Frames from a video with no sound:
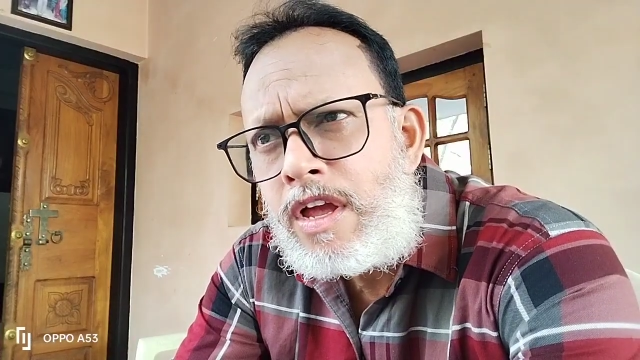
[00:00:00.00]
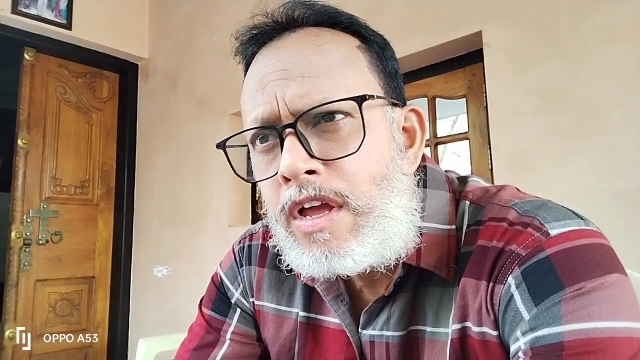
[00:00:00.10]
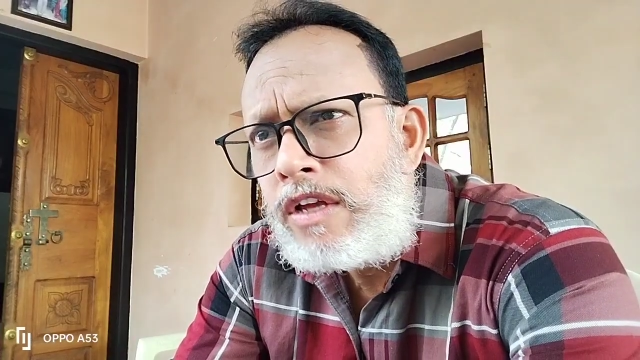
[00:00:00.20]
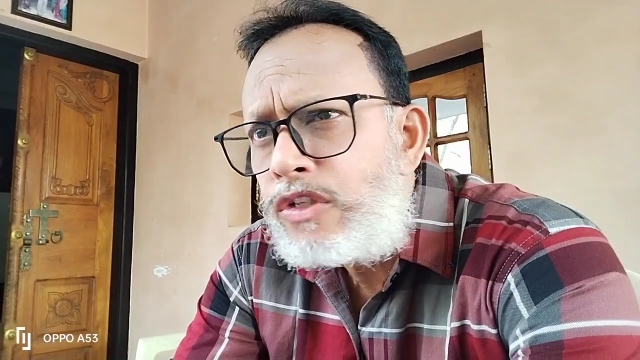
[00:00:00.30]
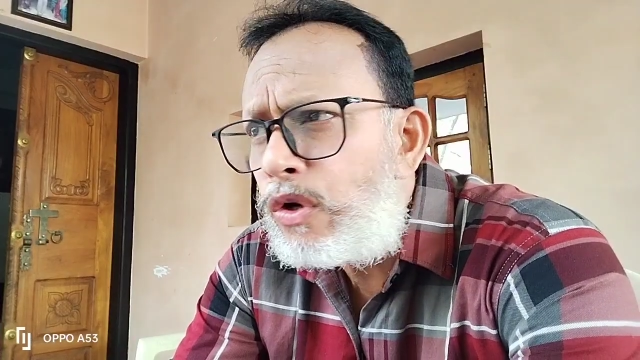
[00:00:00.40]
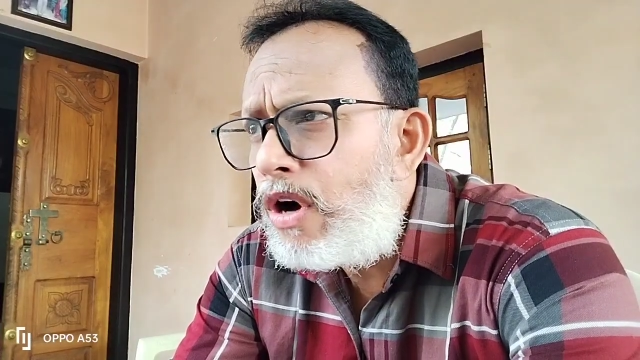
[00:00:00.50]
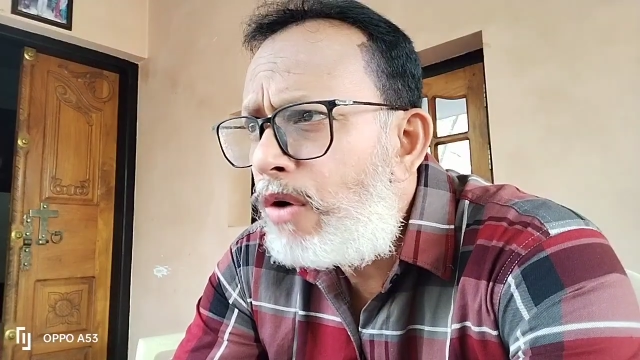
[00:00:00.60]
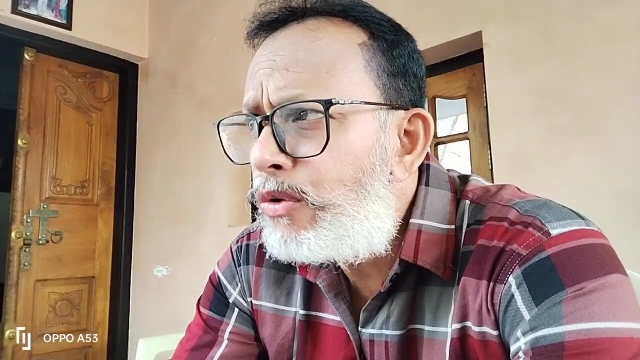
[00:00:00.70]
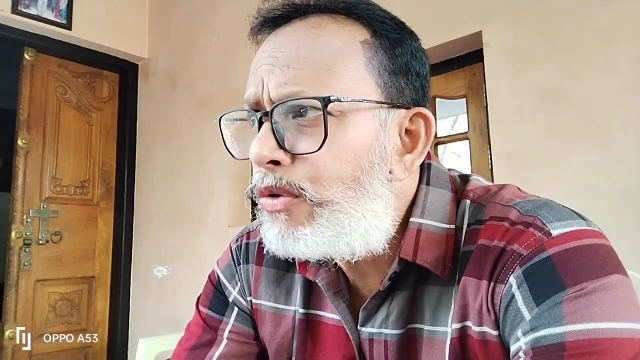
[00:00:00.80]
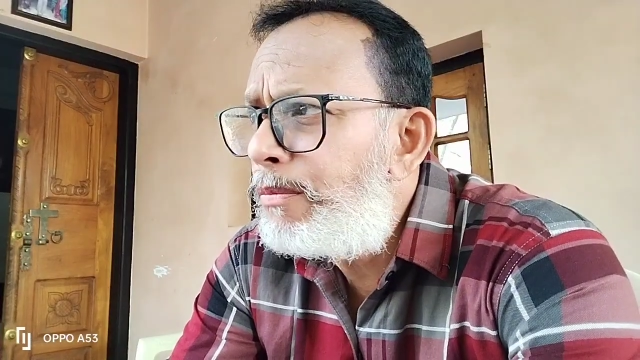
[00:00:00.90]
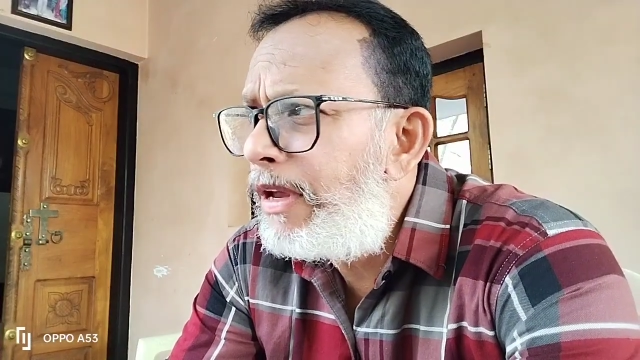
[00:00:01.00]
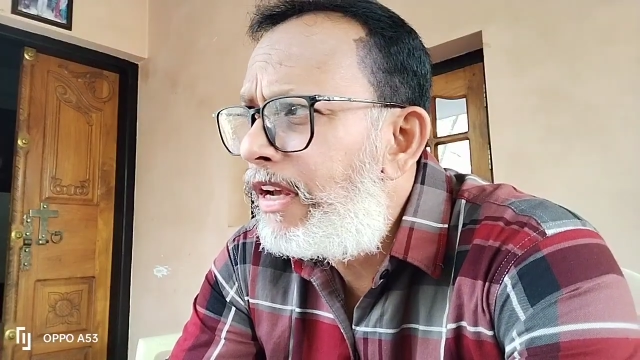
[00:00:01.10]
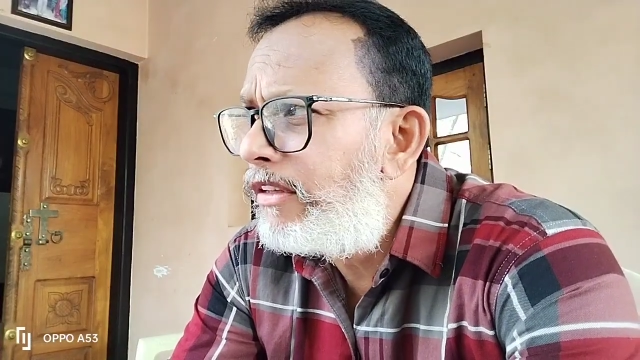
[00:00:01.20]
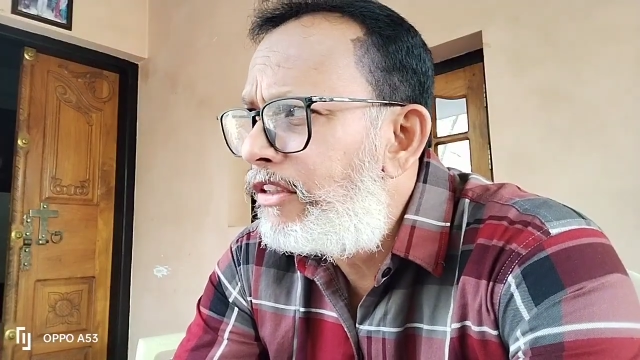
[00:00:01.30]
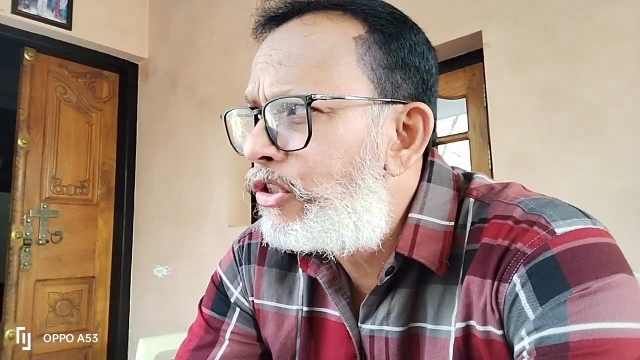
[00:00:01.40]
So how to
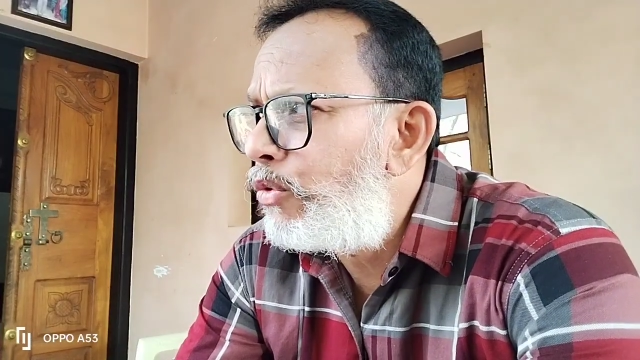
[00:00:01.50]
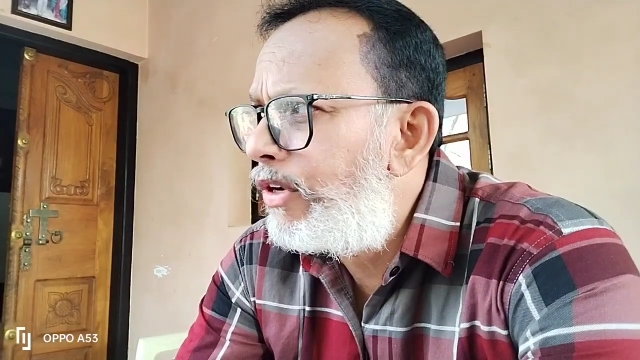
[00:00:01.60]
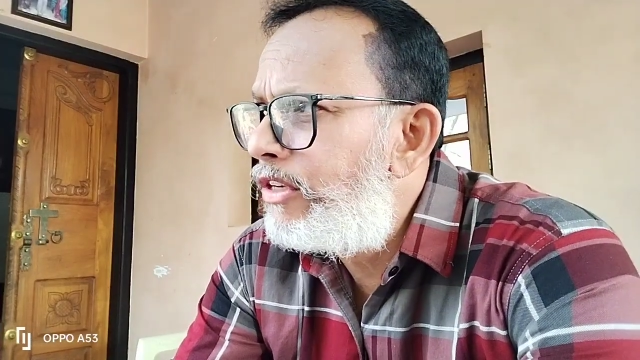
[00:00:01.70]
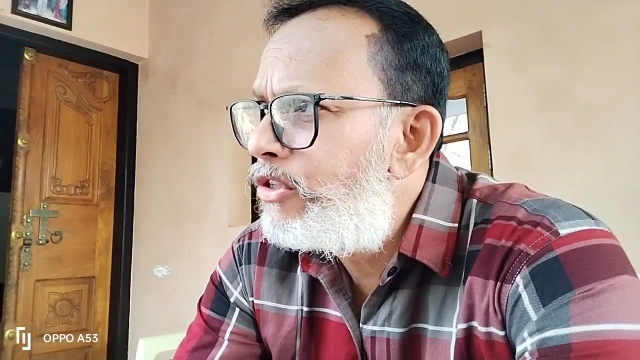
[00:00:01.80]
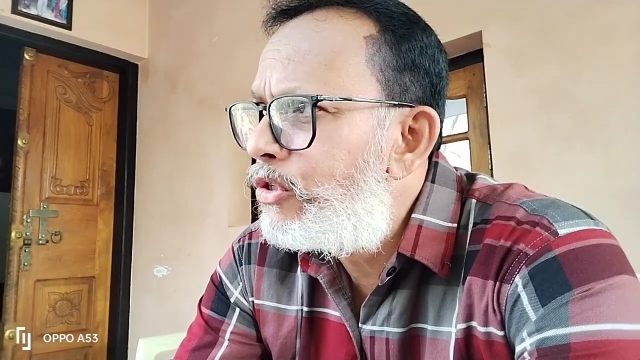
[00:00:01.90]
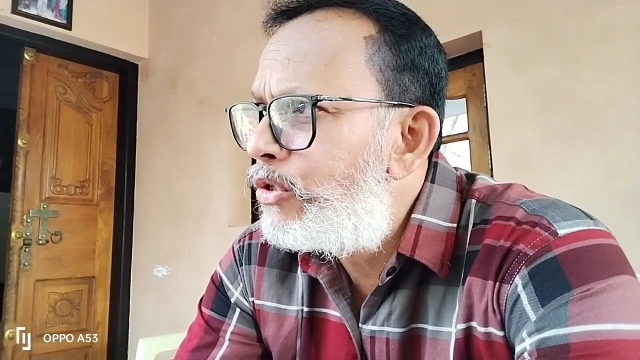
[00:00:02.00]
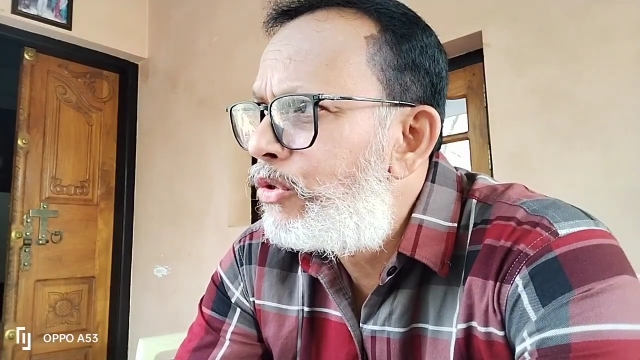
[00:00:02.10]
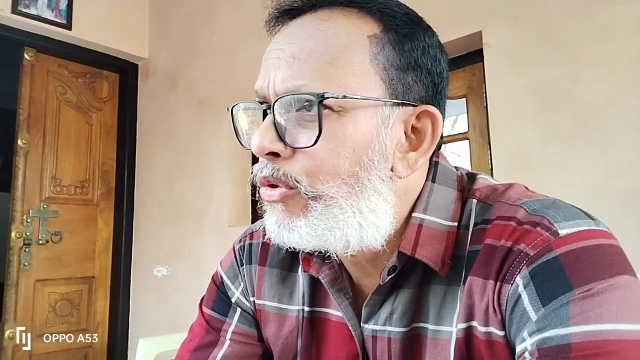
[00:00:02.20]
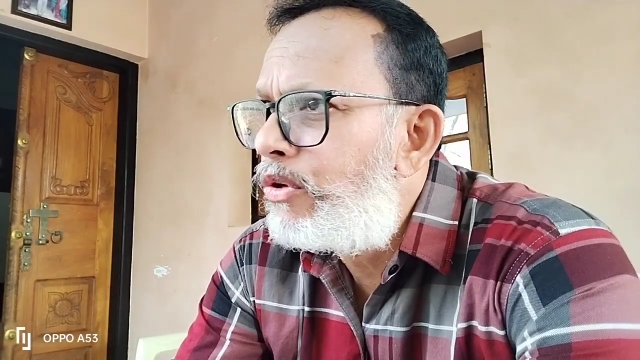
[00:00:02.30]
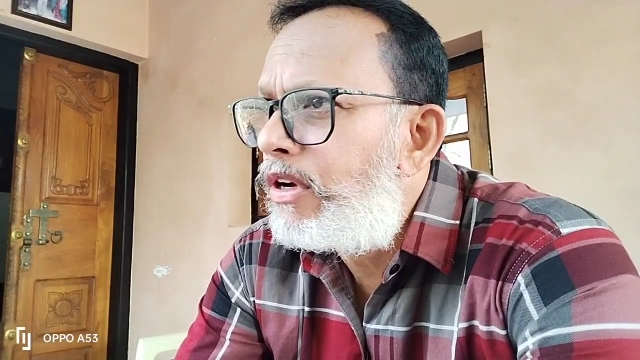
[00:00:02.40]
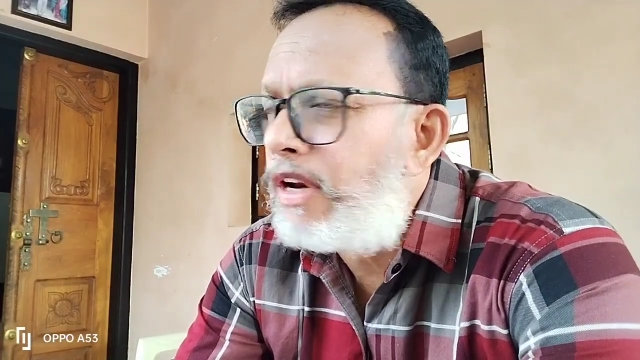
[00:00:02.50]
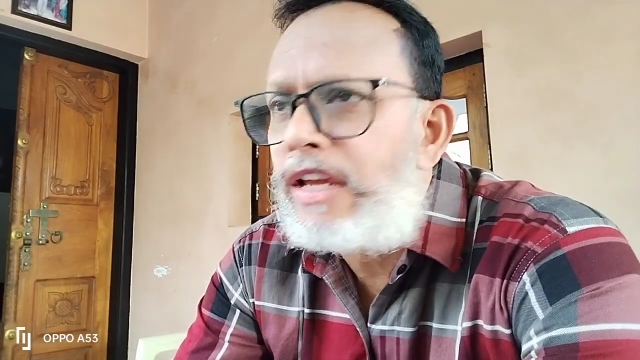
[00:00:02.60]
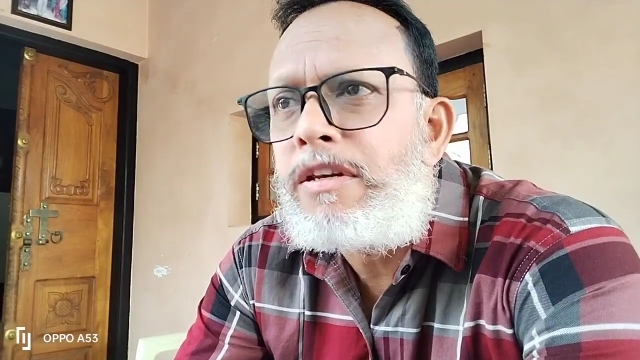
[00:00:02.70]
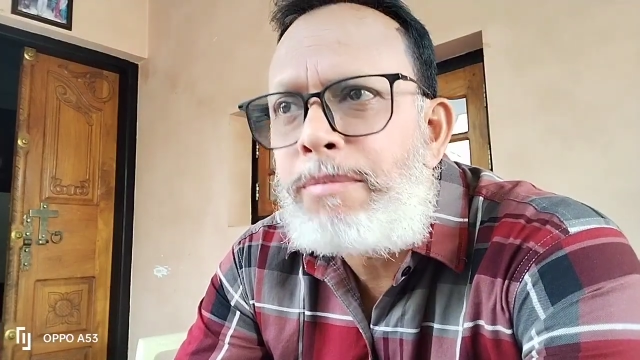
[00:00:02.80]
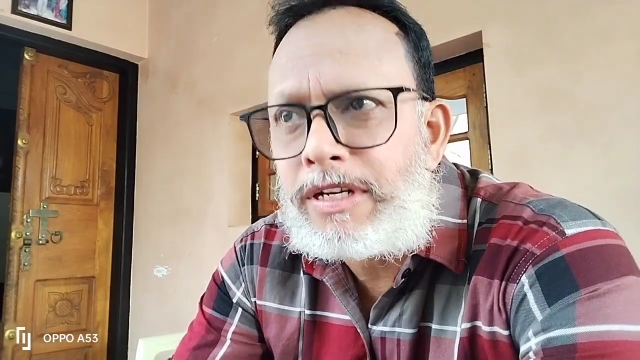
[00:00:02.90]
make the students to
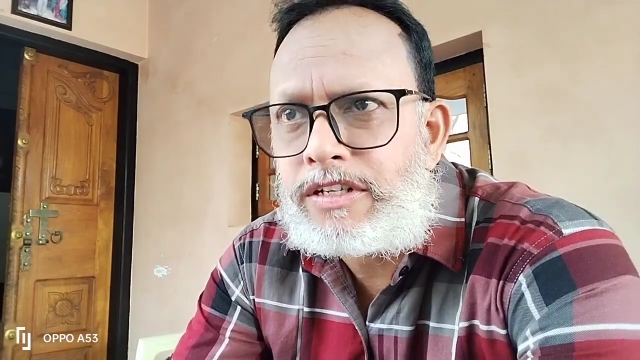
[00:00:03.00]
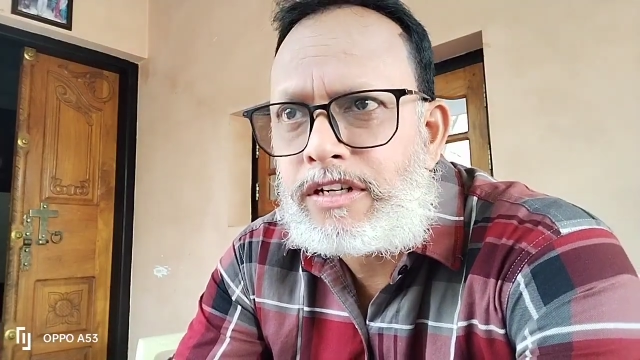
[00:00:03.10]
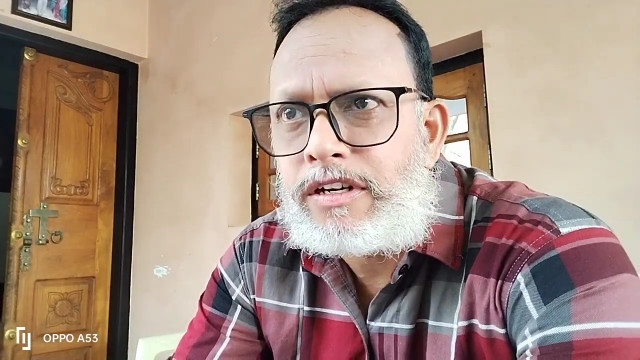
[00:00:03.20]
write better?